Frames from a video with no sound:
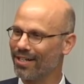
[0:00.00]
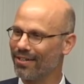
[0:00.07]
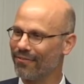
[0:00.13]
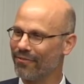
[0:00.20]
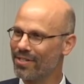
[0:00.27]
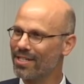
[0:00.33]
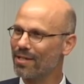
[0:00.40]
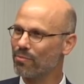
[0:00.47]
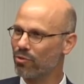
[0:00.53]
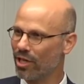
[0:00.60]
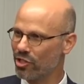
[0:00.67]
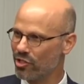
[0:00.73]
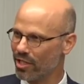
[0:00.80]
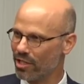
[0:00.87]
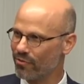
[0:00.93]
visiting
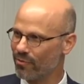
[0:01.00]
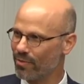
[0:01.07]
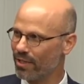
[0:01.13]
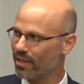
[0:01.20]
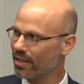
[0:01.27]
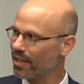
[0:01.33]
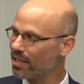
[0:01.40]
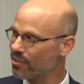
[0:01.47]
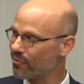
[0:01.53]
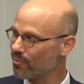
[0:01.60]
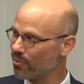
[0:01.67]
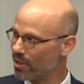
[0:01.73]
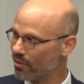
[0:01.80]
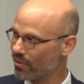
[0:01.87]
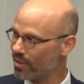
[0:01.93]
projects from the Alliance for
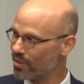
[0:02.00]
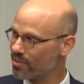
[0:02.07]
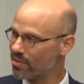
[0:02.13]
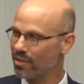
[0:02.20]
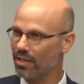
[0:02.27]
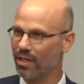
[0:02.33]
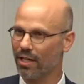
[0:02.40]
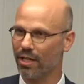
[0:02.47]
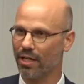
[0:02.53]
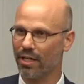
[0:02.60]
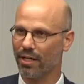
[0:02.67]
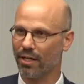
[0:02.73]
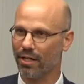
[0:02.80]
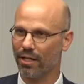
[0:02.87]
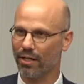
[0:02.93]
Progress.
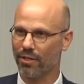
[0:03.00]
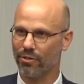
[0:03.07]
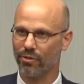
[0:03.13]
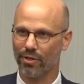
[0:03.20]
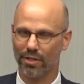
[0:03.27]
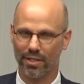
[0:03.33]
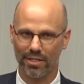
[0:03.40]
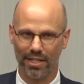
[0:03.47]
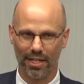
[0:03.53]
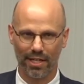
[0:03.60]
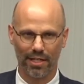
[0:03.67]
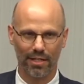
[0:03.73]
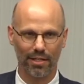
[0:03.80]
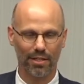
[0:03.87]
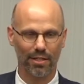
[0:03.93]
And during the
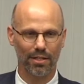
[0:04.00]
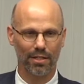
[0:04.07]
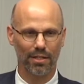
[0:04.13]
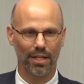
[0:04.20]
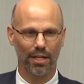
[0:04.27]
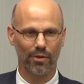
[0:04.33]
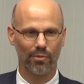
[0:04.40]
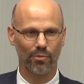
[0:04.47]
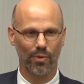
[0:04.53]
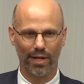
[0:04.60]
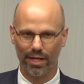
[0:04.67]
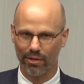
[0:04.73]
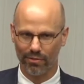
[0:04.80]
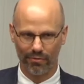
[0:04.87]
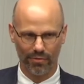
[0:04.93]
day, they went
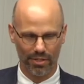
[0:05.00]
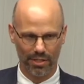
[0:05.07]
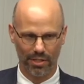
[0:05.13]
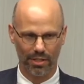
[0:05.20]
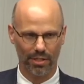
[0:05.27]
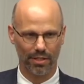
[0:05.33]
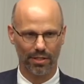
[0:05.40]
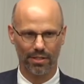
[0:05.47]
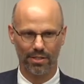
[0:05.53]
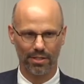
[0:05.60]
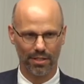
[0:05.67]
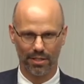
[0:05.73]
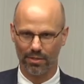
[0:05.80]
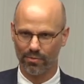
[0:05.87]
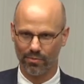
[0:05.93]
out and visited,
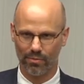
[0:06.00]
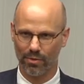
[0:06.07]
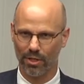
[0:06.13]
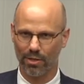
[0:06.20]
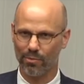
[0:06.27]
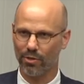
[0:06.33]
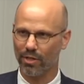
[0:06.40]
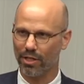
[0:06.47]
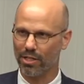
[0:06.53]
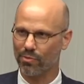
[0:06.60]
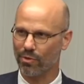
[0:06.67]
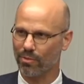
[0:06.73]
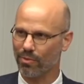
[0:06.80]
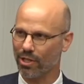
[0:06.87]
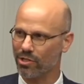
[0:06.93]
see the communities
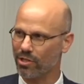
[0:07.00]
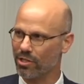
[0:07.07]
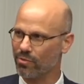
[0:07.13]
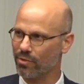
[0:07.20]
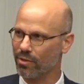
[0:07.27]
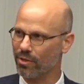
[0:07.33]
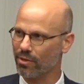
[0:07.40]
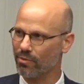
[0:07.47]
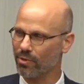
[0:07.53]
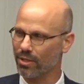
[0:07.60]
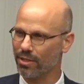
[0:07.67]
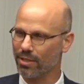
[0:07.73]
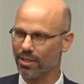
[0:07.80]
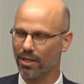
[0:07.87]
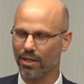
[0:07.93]
where projects were, were
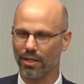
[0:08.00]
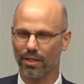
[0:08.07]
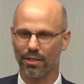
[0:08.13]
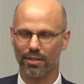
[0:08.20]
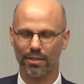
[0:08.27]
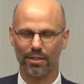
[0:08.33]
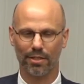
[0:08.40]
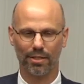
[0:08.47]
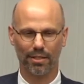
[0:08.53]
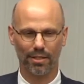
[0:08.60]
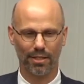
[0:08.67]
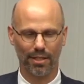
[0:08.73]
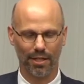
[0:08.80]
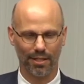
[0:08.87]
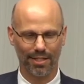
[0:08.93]

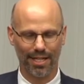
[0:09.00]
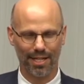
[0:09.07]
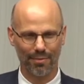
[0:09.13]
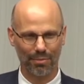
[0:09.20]
taking